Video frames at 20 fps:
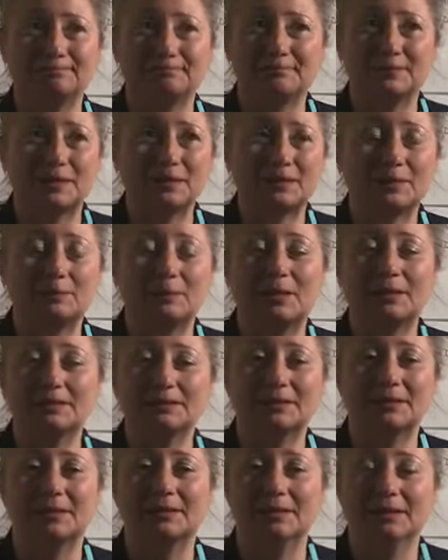It's
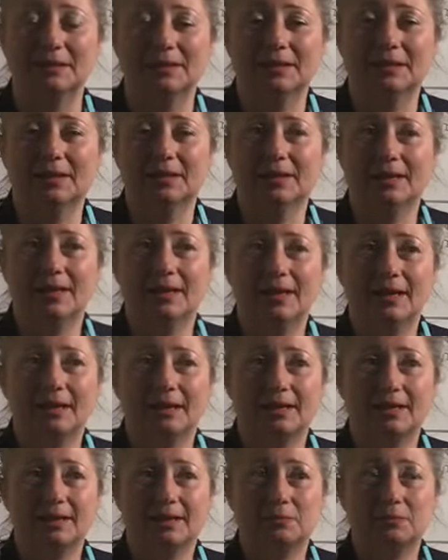amazing.
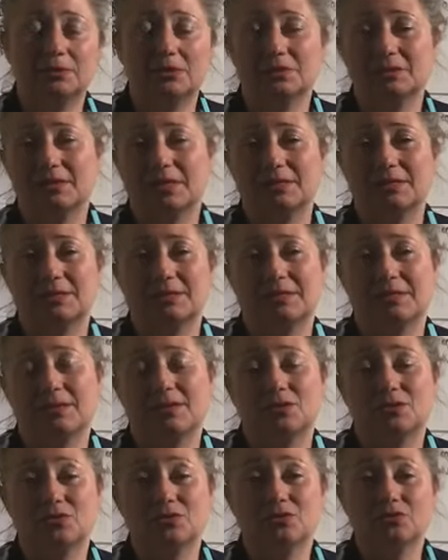And I would just like to
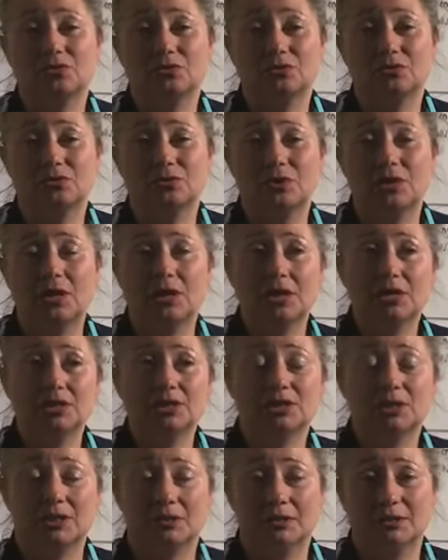thank you for
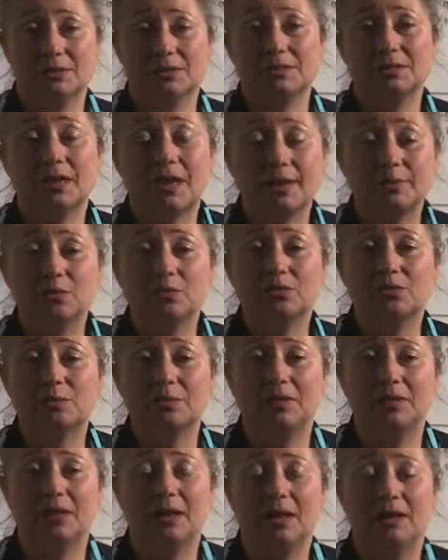sharing this time with
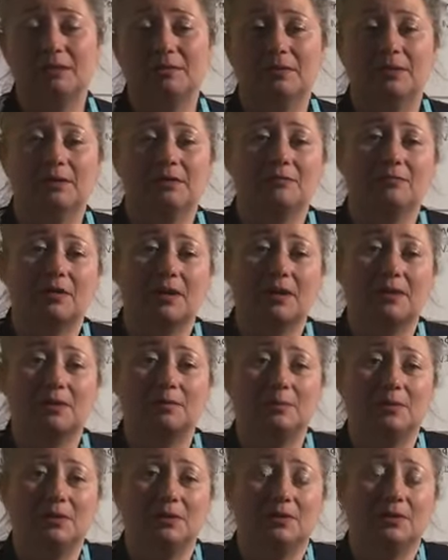me and inviting
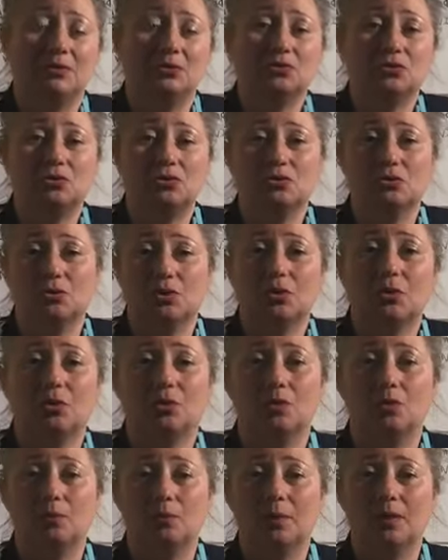me into your
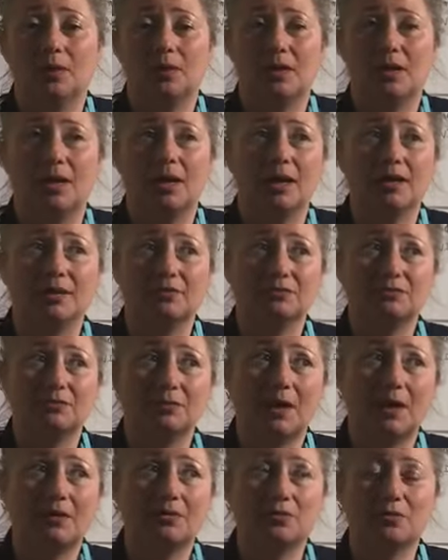home. And
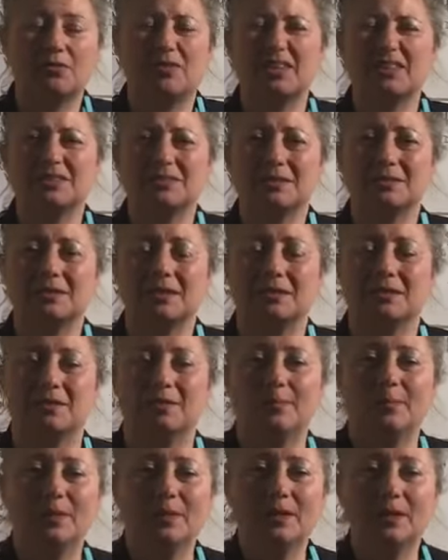I don't know if I said that in the
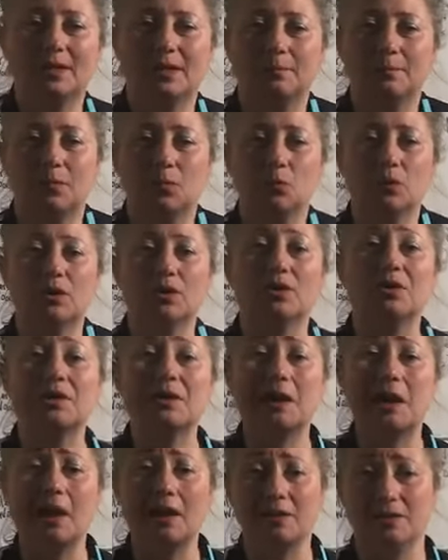beginning, but we are
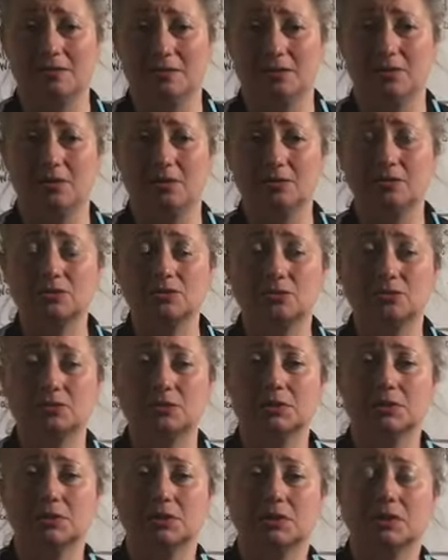not in the Art
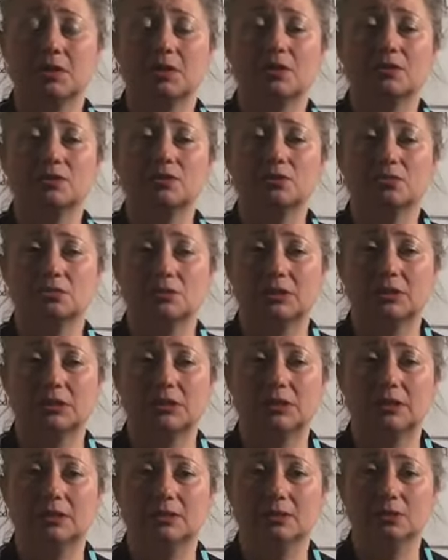Students League. The Art Students
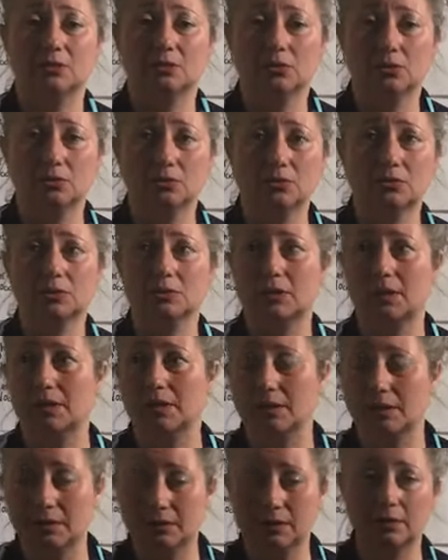League is closed,
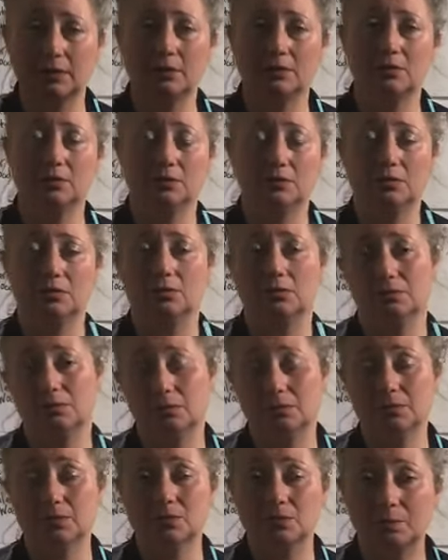like, you know,
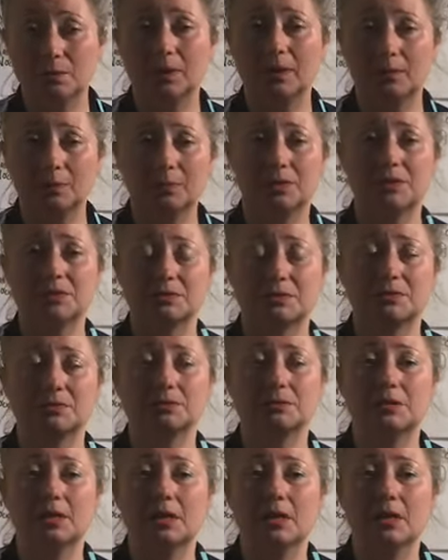so many places.